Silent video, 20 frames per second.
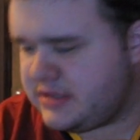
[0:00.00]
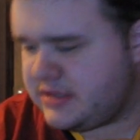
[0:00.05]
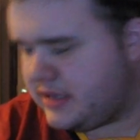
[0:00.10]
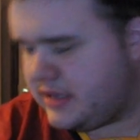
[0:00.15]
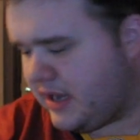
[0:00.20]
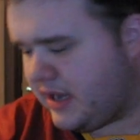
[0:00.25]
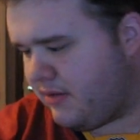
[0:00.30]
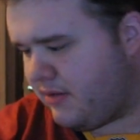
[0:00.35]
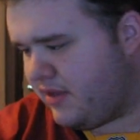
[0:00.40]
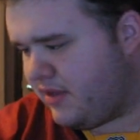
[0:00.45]

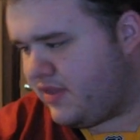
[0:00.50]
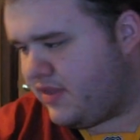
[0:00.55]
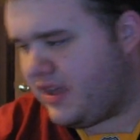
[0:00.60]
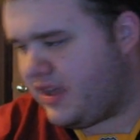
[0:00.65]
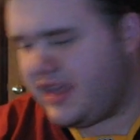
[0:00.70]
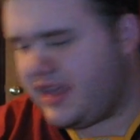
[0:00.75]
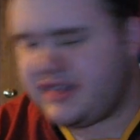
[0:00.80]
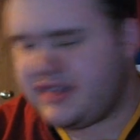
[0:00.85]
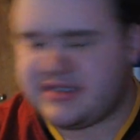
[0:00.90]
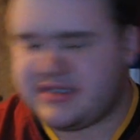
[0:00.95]
really
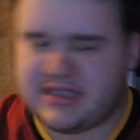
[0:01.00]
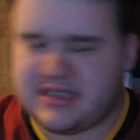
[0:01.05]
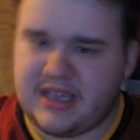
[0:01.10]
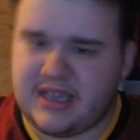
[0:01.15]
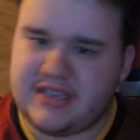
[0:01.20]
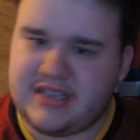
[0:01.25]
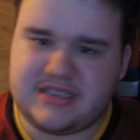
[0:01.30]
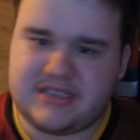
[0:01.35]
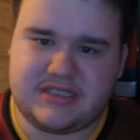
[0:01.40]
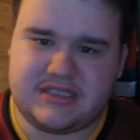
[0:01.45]
think
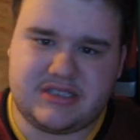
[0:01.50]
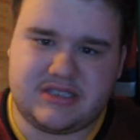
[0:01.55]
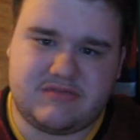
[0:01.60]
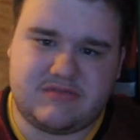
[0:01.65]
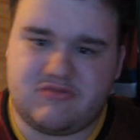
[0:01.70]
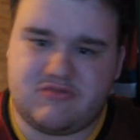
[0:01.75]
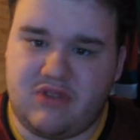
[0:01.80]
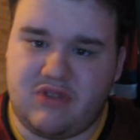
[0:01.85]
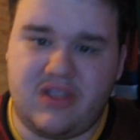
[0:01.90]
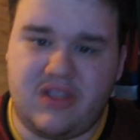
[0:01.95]
he's
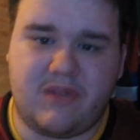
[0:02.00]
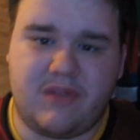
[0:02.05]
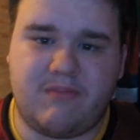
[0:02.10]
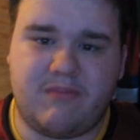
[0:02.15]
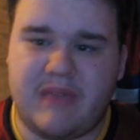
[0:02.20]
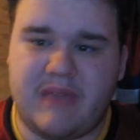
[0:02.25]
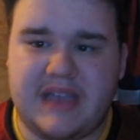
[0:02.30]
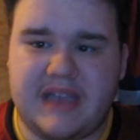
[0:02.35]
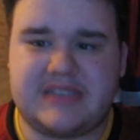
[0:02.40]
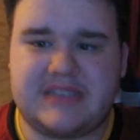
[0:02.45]
one of their
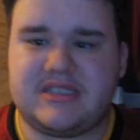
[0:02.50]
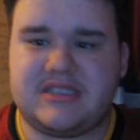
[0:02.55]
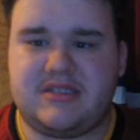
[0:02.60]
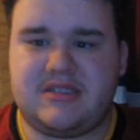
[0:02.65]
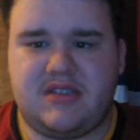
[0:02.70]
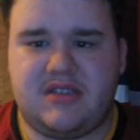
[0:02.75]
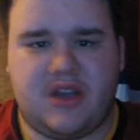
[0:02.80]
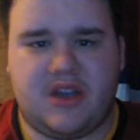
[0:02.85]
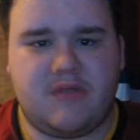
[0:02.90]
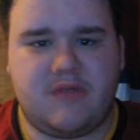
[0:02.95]
best
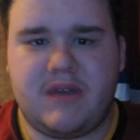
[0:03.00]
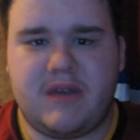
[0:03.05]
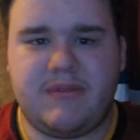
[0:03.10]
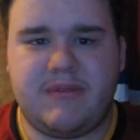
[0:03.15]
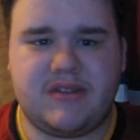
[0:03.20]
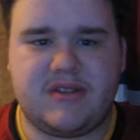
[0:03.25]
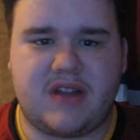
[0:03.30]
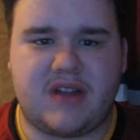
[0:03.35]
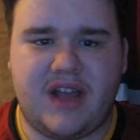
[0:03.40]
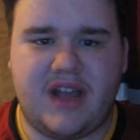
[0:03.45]
young
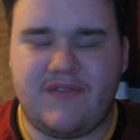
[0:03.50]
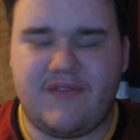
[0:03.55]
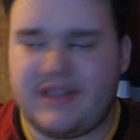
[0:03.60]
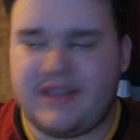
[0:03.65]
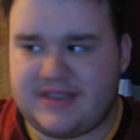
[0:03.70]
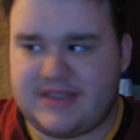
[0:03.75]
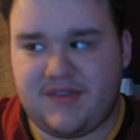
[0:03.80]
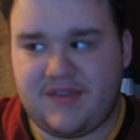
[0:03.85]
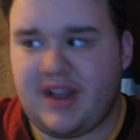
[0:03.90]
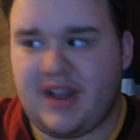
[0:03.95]
weapons on
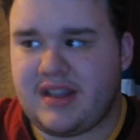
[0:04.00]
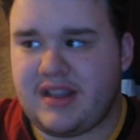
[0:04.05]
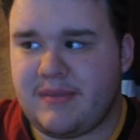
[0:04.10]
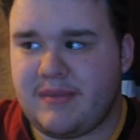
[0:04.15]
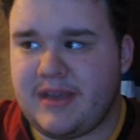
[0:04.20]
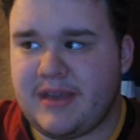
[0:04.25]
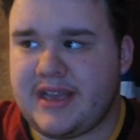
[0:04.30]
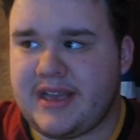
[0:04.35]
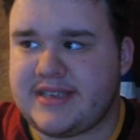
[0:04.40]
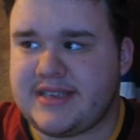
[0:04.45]
offense, if not the
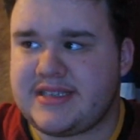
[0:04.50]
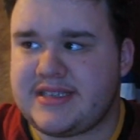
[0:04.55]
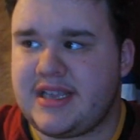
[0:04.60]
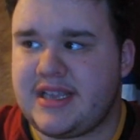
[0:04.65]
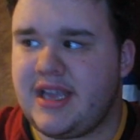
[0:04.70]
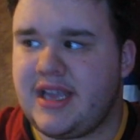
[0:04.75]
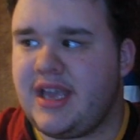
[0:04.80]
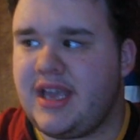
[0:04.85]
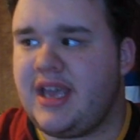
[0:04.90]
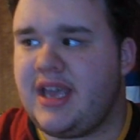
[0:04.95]
best.
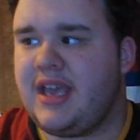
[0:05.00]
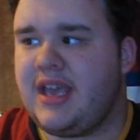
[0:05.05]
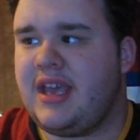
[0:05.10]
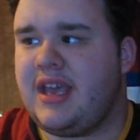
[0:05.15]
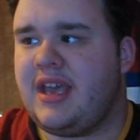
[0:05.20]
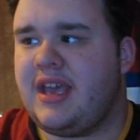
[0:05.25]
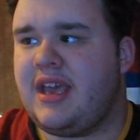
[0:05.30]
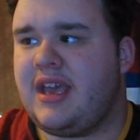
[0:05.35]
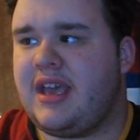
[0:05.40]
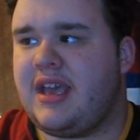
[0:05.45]

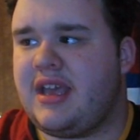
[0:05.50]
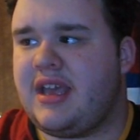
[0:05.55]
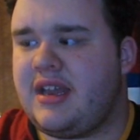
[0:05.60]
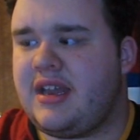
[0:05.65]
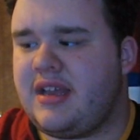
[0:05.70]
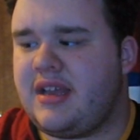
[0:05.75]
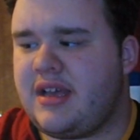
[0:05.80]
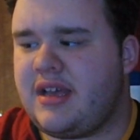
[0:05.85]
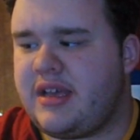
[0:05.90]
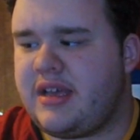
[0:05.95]
And
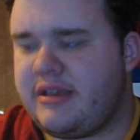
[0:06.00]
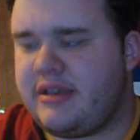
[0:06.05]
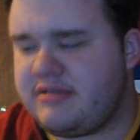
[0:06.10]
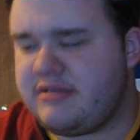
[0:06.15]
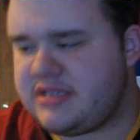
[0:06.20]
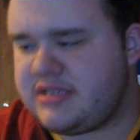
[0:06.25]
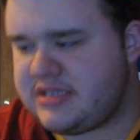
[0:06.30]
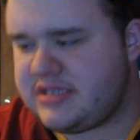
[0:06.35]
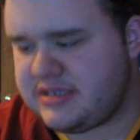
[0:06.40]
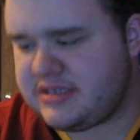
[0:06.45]
he was
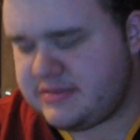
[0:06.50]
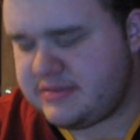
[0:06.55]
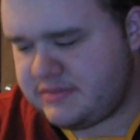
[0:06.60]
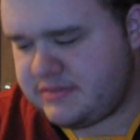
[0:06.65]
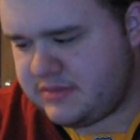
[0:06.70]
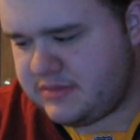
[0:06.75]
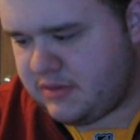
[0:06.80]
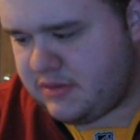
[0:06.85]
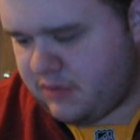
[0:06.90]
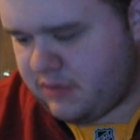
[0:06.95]
just
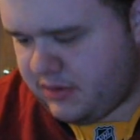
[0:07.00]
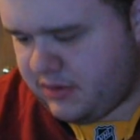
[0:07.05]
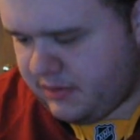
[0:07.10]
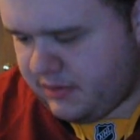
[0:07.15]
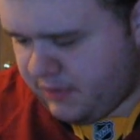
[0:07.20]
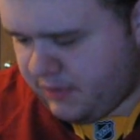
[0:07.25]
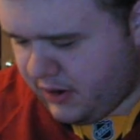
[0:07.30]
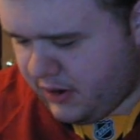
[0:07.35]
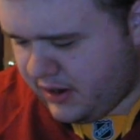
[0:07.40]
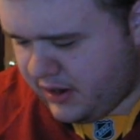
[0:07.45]

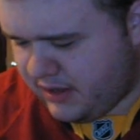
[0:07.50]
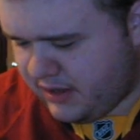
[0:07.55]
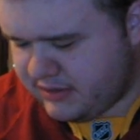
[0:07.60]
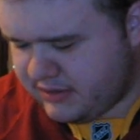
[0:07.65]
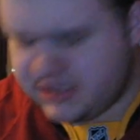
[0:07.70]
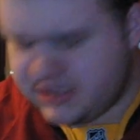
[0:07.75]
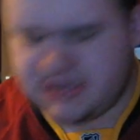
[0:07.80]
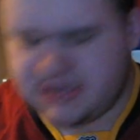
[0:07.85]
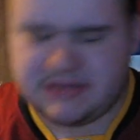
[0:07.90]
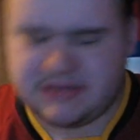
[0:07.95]

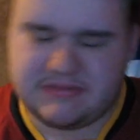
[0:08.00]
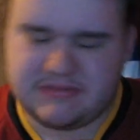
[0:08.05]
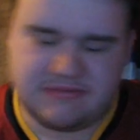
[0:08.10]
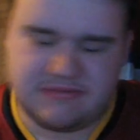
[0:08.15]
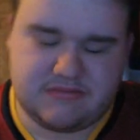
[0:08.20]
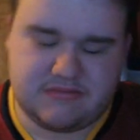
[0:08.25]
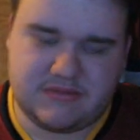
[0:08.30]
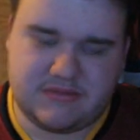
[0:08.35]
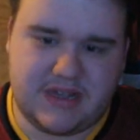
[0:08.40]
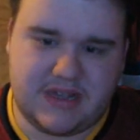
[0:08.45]

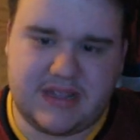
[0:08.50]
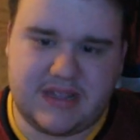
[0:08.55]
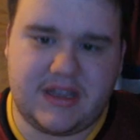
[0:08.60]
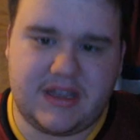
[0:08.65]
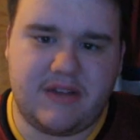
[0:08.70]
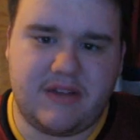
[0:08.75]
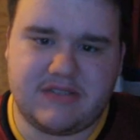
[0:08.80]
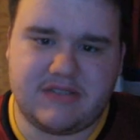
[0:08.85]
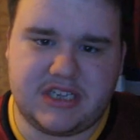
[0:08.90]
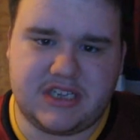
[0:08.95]
not
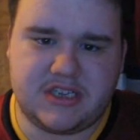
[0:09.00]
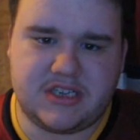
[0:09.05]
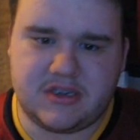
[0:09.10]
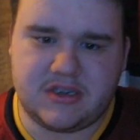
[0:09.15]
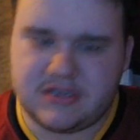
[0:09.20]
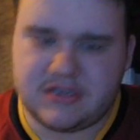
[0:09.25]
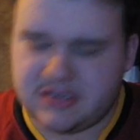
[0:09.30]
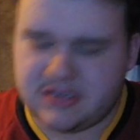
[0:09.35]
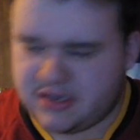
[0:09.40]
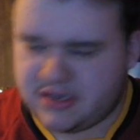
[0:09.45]
there. He was
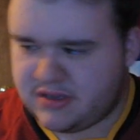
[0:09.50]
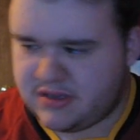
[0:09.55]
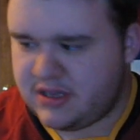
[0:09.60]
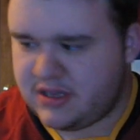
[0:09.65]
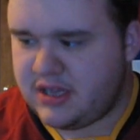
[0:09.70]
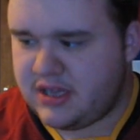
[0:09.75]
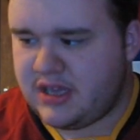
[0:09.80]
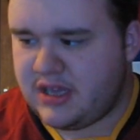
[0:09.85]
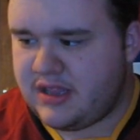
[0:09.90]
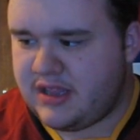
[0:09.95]
injured, so
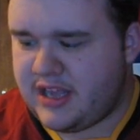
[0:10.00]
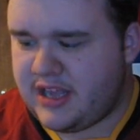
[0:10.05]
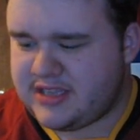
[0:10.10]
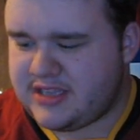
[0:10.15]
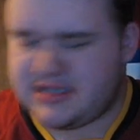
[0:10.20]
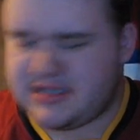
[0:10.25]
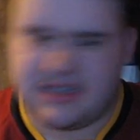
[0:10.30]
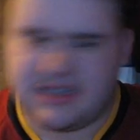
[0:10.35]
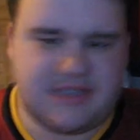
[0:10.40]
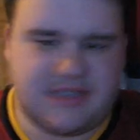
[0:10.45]
that's
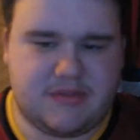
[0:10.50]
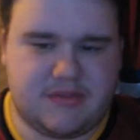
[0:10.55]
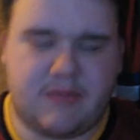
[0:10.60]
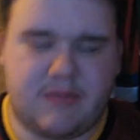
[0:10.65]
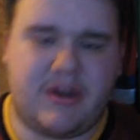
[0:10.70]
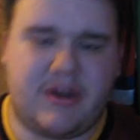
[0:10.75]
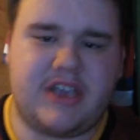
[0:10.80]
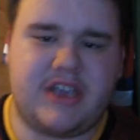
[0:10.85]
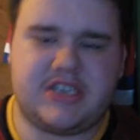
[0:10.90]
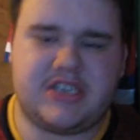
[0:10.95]
some of the
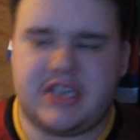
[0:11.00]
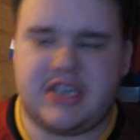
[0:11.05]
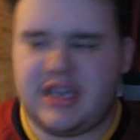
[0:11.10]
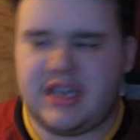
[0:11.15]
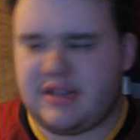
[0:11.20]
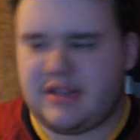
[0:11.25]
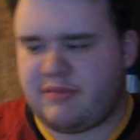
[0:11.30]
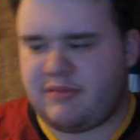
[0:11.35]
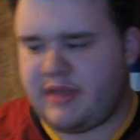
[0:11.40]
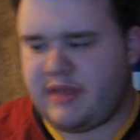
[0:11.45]
breaks you
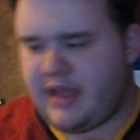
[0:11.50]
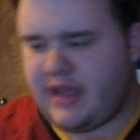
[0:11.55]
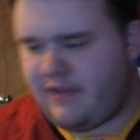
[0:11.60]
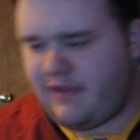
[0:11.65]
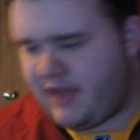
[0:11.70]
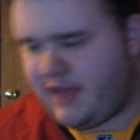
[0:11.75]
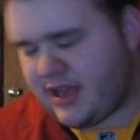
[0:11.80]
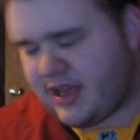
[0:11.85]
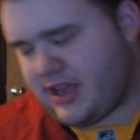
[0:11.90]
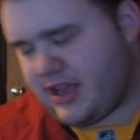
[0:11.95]
get in playoff
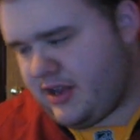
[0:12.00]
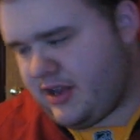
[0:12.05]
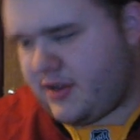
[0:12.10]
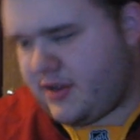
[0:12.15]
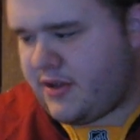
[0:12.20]
hockey,